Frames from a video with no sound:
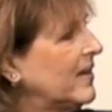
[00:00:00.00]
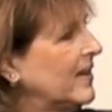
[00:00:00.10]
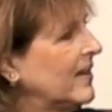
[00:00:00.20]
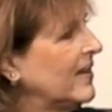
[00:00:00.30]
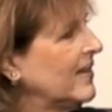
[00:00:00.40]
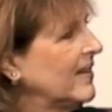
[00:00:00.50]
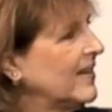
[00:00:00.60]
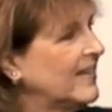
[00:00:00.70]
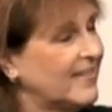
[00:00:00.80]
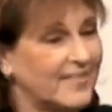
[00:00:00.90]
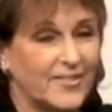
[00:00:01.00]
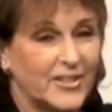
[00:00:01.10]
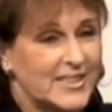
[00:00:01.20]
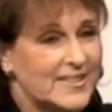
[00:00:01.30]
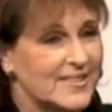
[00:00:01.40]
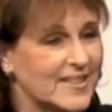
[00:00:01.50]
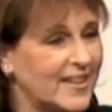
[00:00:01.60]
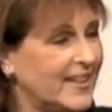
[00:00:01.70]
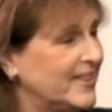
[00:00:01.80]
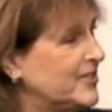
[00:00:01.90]
and the rest is
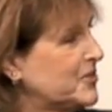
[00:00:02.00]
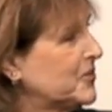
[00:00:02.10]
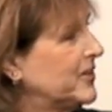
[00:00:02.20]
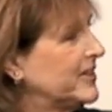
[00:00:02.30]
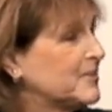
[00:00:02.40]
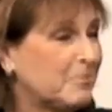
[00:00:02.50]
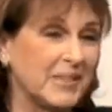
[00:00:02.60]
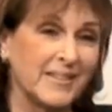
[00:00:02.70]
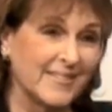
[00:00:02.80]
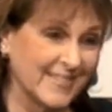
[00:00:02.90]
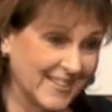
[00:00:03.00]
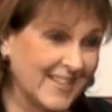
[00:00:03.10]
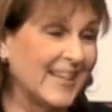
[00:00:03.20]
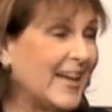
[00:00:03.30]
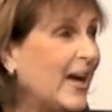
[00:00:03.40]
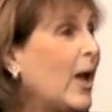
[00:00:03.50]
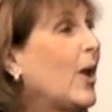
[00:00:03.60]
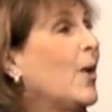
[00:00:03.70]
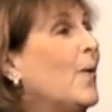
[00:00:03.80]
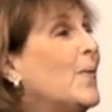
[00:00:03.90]
kind of history. It's been a
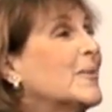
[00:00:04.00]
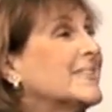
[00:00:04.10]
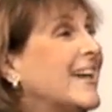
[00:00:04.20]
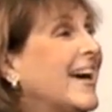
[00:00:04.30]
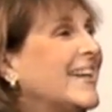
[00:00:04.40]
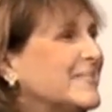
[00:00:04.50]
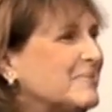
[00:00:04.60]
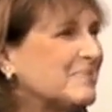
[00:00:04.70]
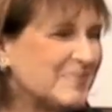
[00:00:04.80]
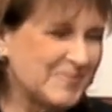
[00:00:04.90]
long time.